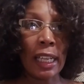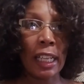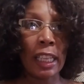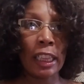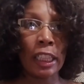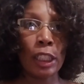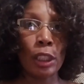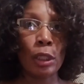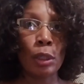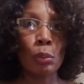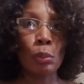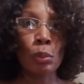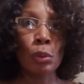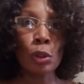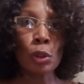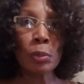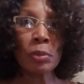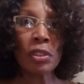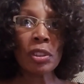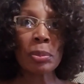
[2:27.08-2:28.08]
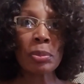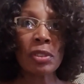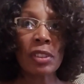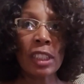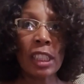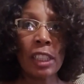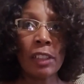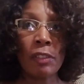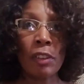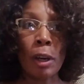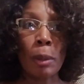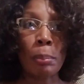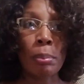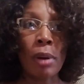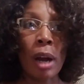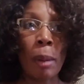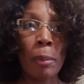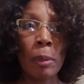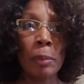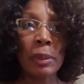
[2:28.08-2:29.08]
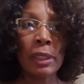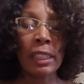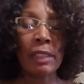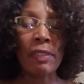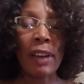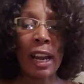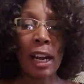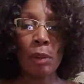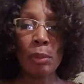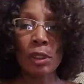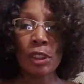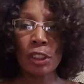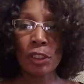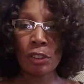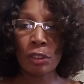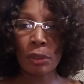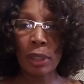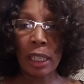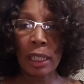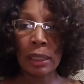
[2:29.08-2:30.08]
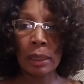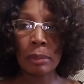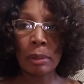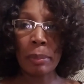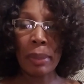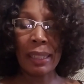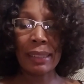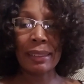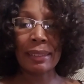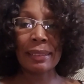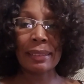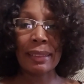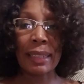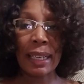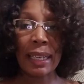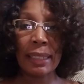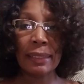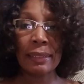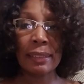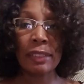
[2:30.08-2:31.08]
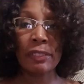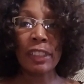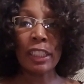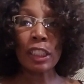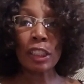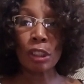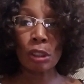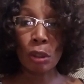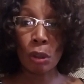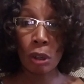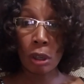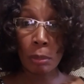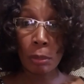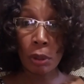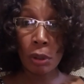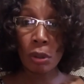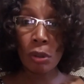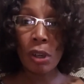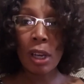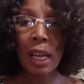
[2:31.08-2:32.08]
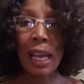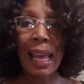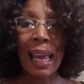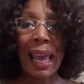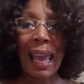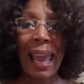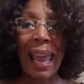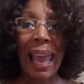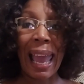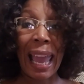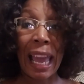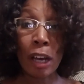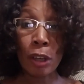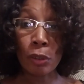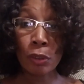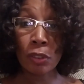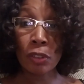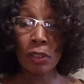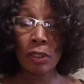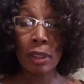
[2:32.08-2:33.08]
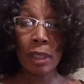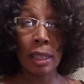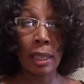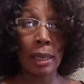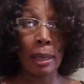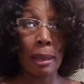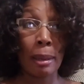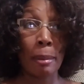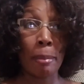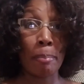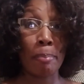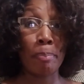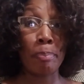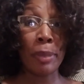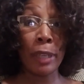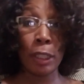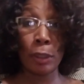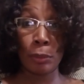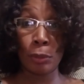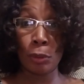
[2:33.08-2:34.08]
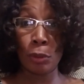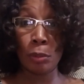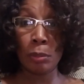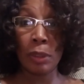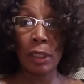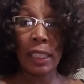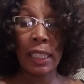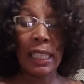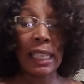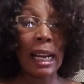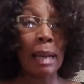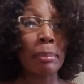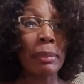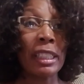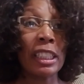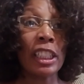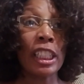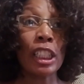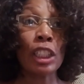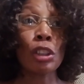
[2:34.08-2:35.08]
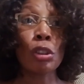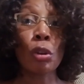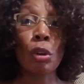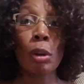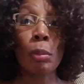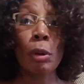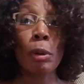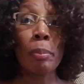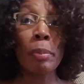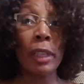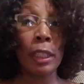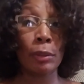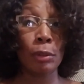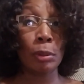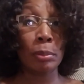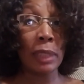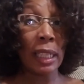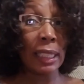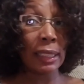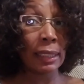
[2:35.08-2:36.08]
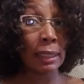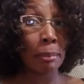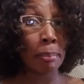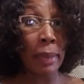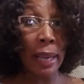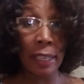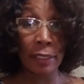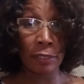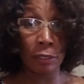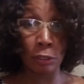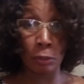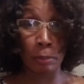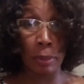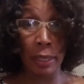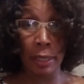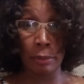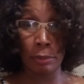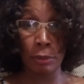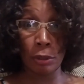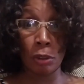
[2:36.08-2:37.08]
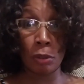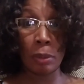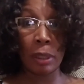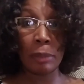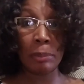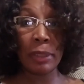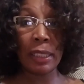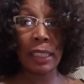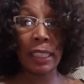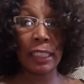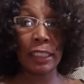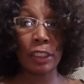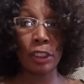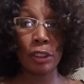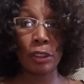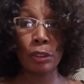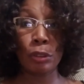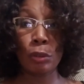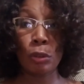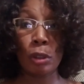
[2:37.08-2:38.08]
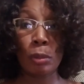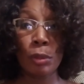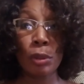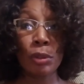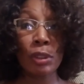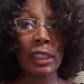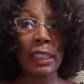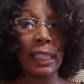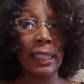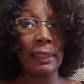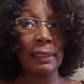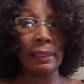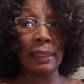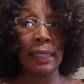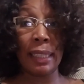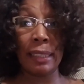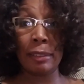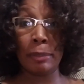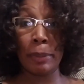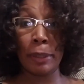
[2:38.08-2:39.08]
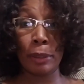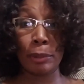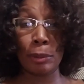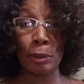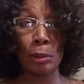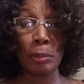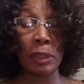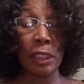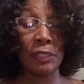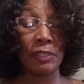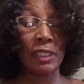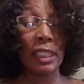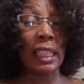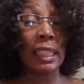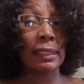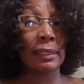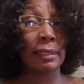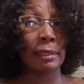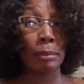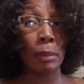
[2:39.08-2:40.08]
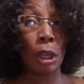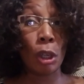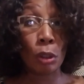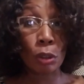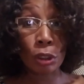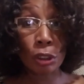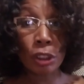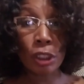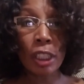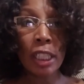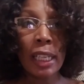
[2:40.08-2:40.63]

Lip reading: The rooms themselves are probably, if I would describe them, about the size of a normal house bedroom. And I mean the normal bedroom, not the master bedroom. I mean like your normal guest size bedroom, if not smaller.